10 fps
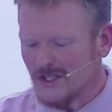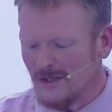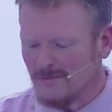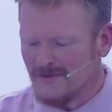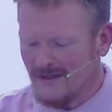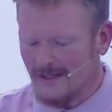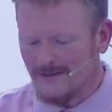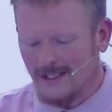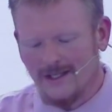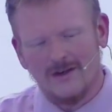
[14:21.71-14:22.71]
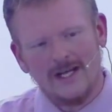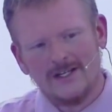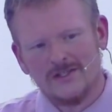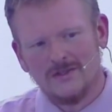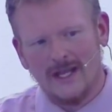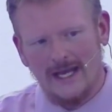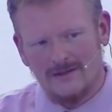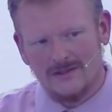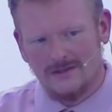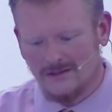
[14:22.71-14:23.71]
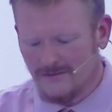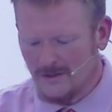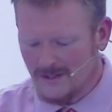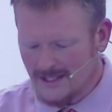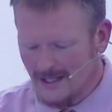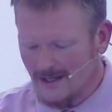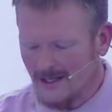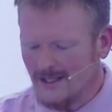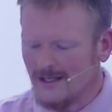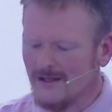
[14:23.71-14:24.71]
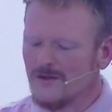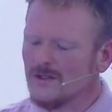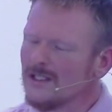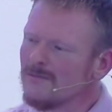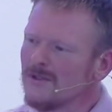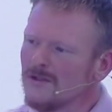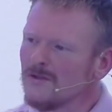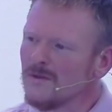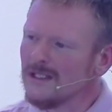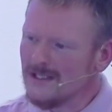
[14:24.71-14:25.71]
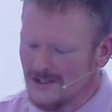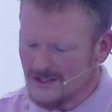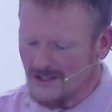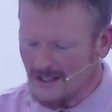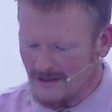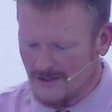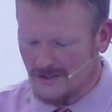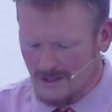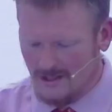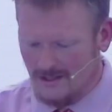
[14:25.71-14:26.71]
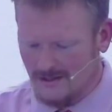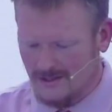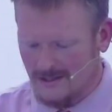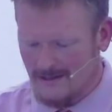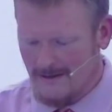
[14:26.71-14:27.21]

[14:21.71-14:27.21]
helped found the International Council of Unitarian and other liberal religious thinkers and workers.